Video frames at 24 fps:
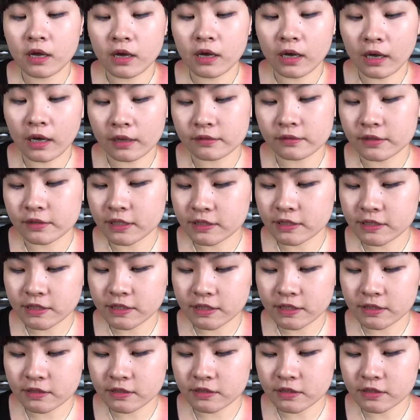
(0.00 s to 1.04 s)
And this
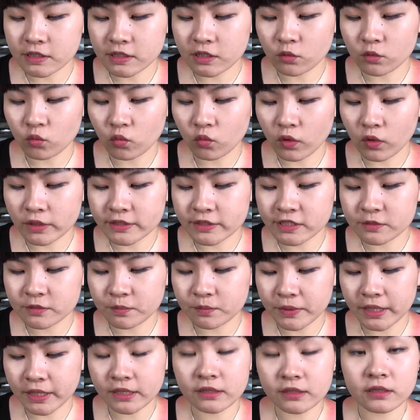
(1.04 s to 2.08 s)
is the Once
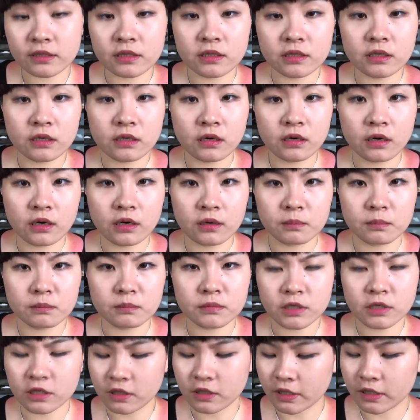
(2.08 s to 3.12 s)
Bitten um,
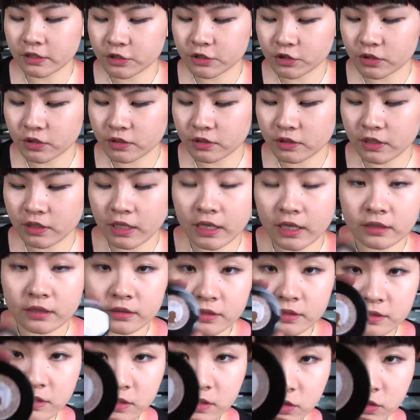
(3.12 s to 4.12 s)
collection, and this